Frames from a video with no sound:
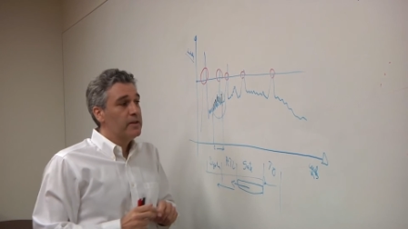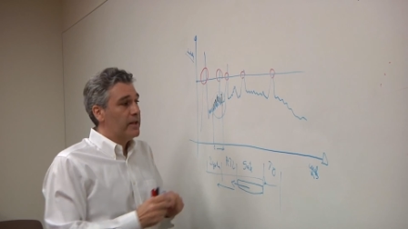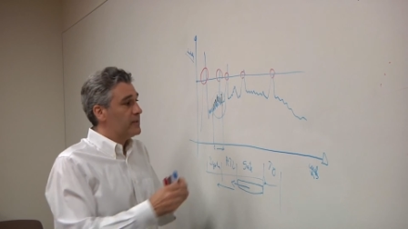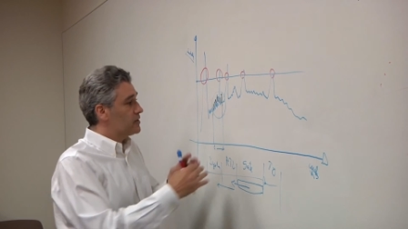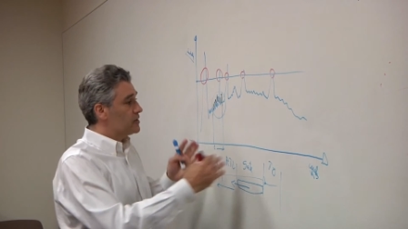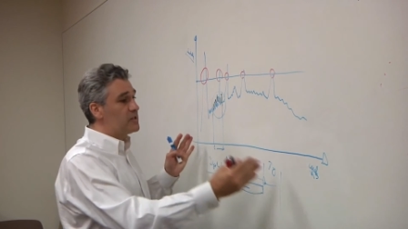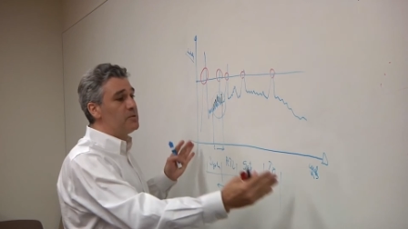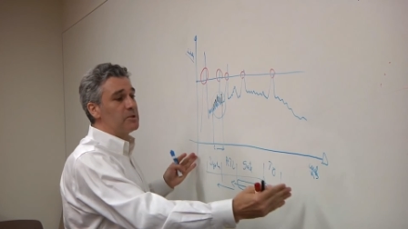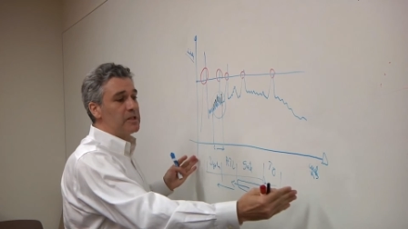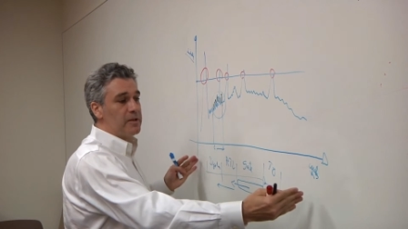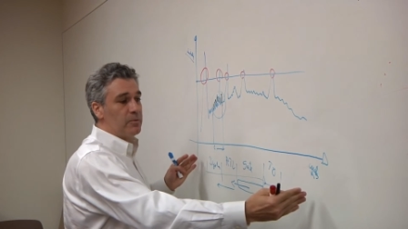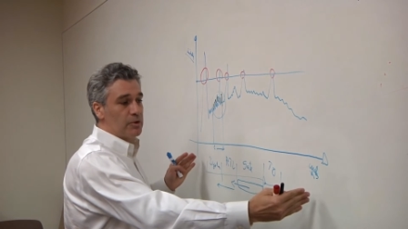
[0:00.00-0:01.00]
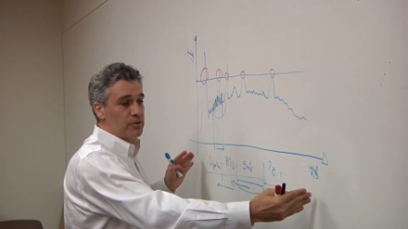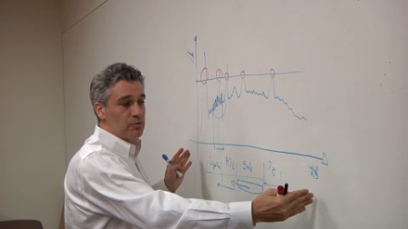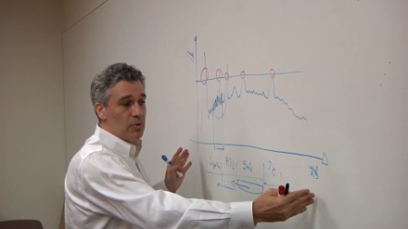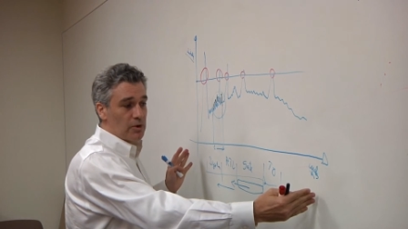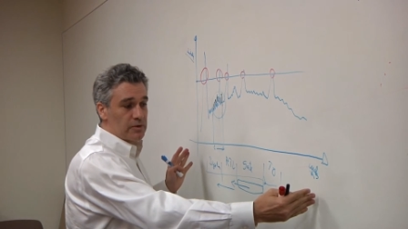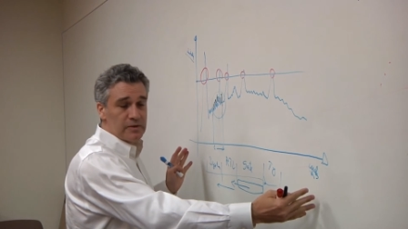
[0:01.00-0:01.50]
That's ultimately what
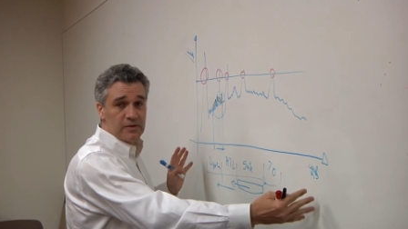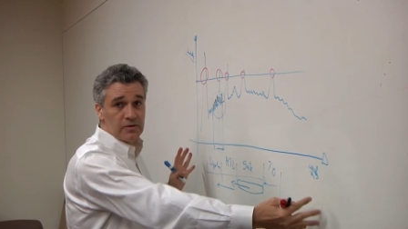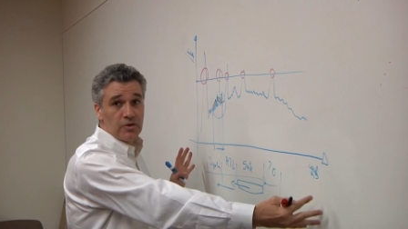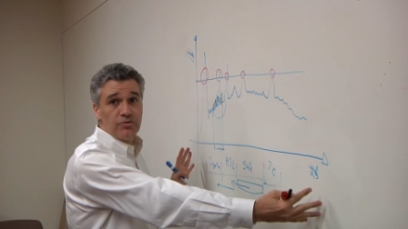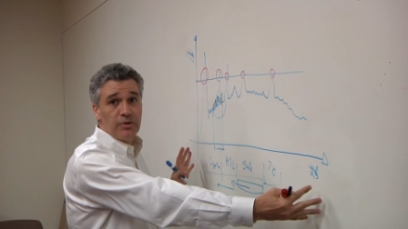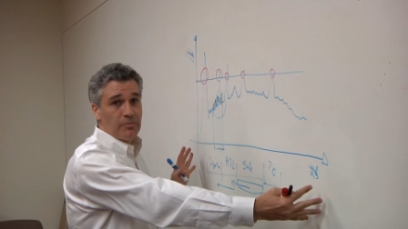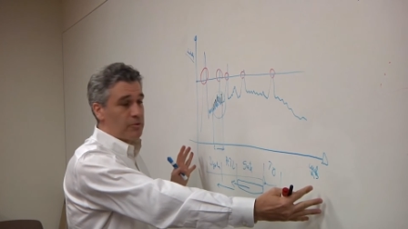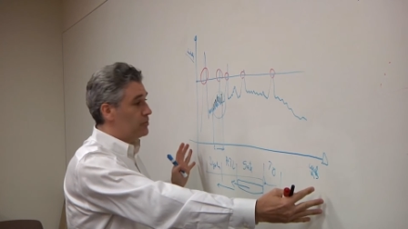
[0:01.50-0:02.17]
you want. This is the dream.